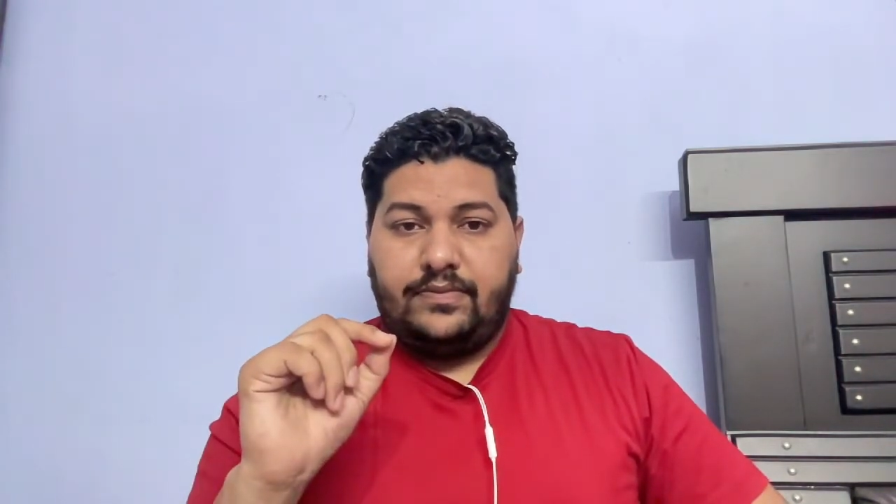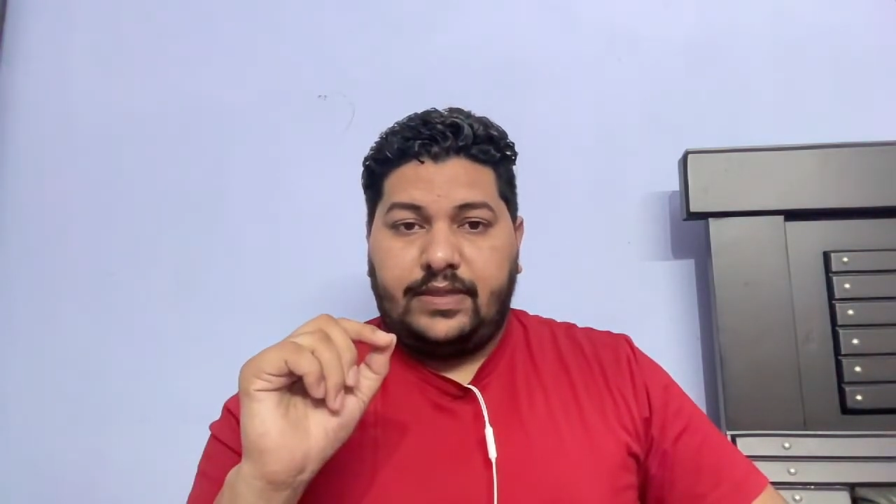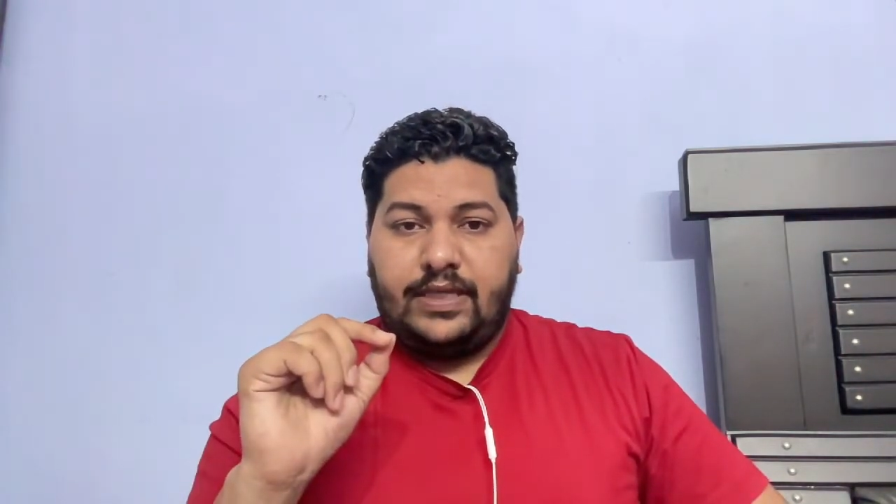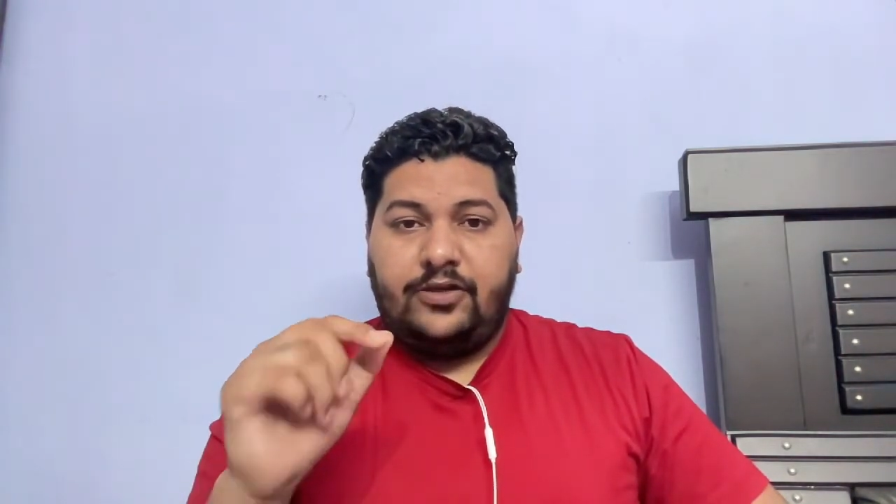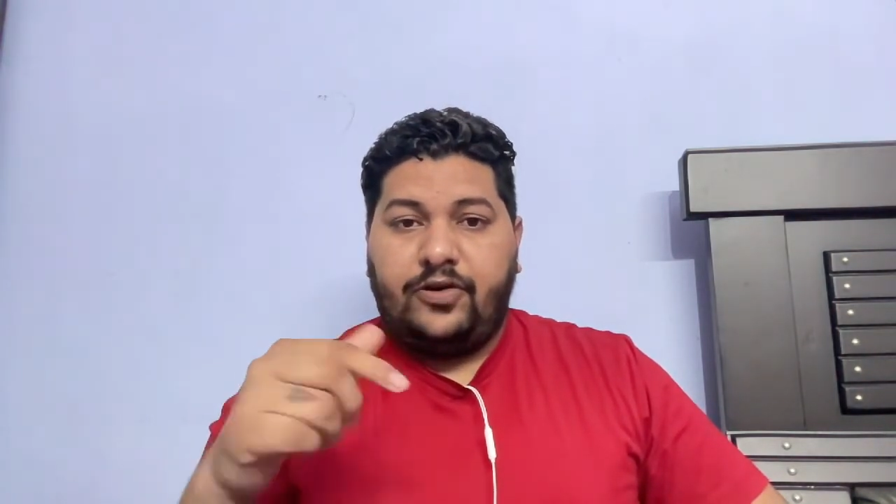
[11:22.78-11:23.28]

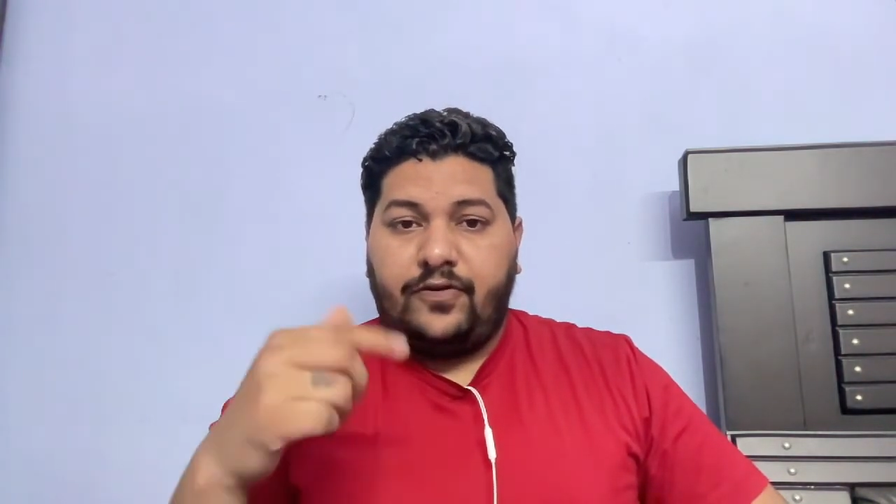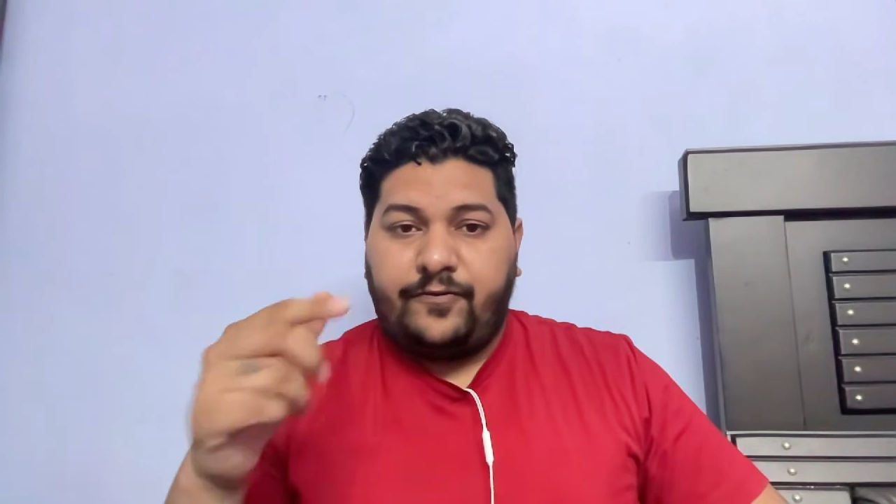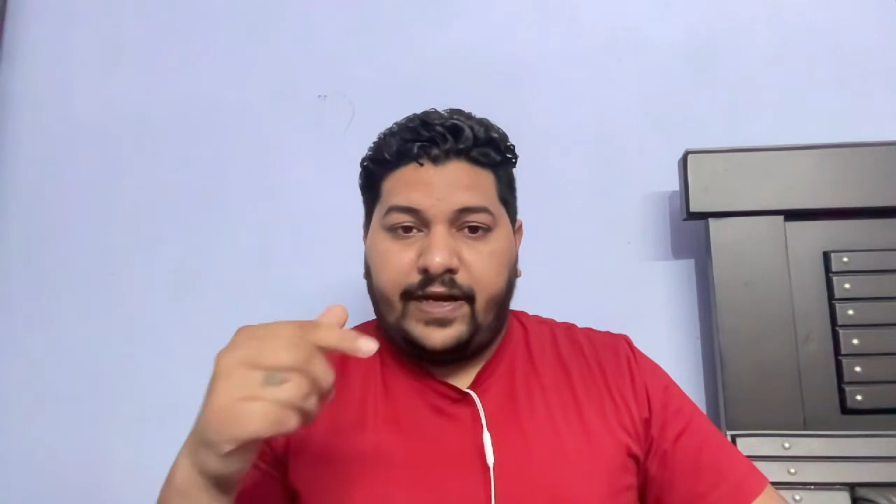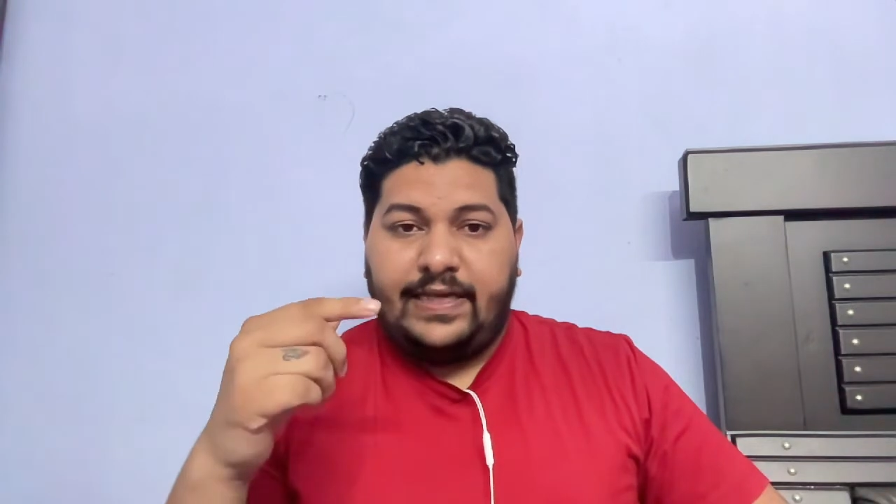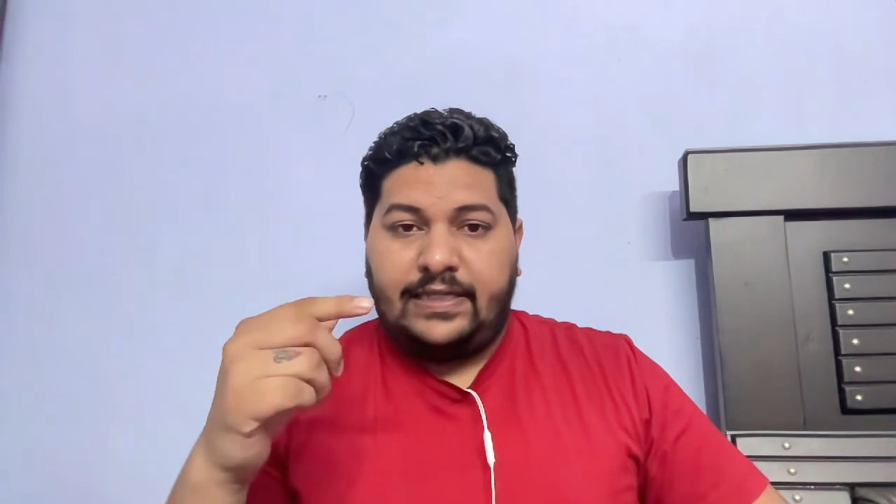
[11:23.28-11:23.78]
in your
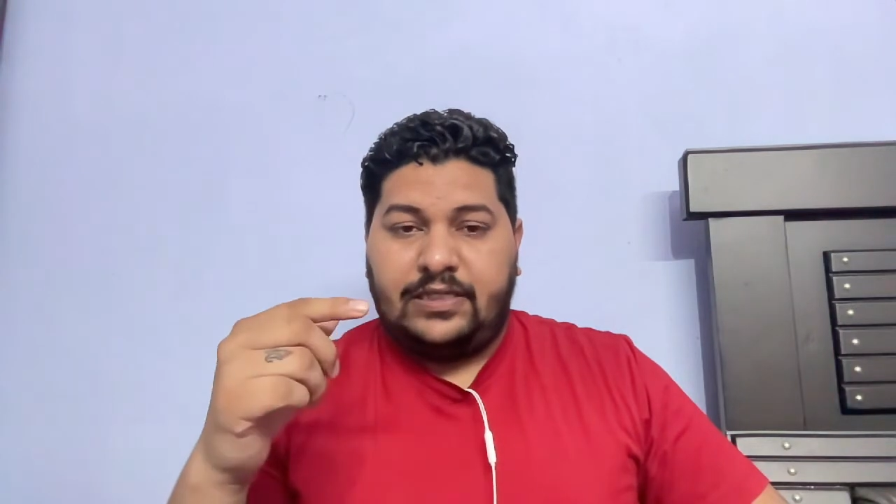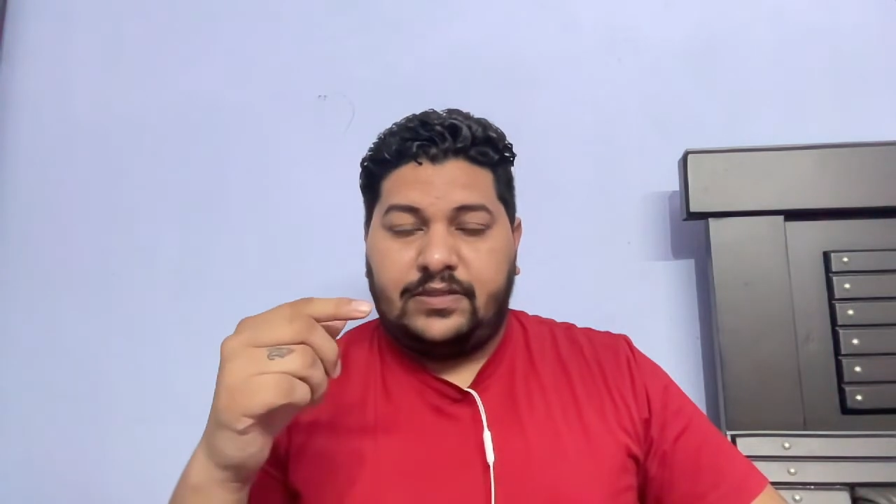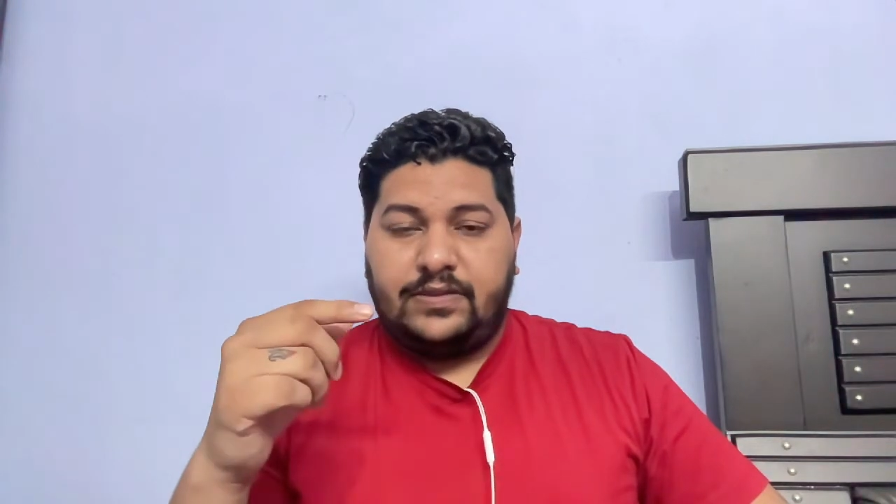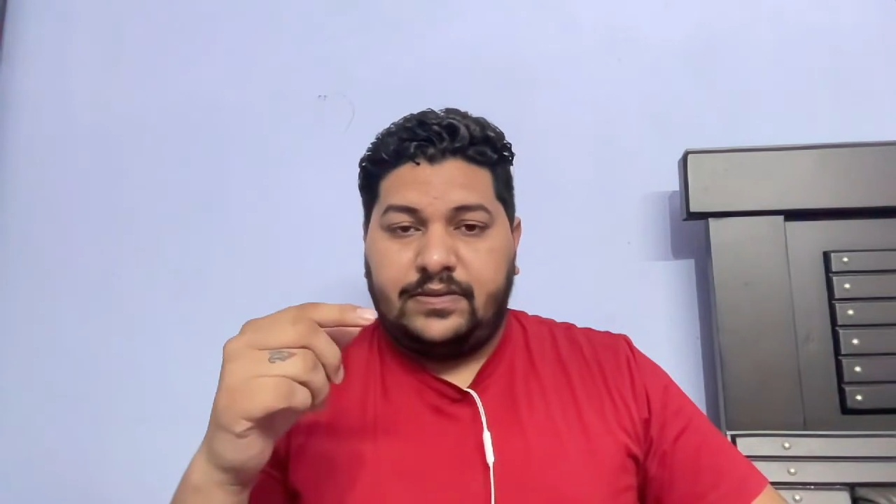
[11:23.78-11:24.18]
files,